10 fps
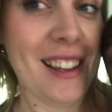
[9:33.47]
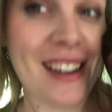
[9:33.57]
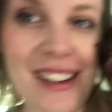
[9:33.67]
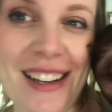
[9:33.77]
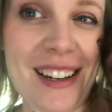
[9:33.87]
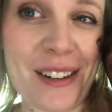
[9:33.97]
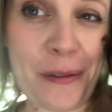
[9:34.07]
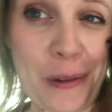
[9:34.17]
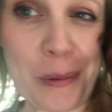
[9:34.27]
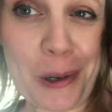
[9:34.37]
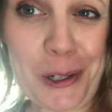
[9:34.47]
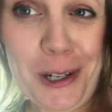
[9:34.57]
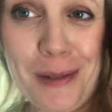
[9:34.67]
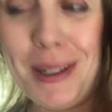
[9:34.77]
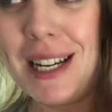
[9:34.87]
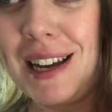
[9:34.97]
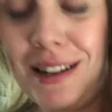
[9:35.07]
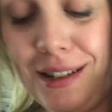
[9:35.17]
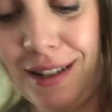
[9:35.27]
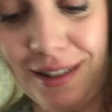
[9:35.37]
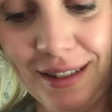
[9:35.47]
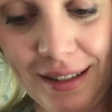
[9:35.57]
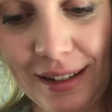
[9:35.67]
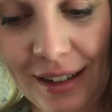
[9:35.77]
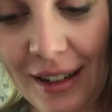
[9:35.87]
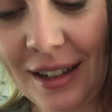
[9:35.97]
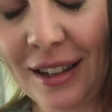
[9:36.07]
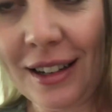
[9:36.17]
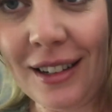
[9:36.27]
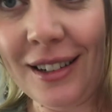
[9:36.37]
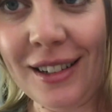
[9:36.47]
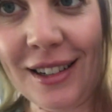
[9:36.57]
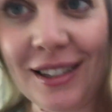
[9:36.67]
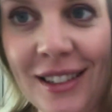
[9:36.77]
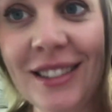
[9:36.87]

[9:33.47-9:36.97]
It needed a full wardrobe change. Yeah.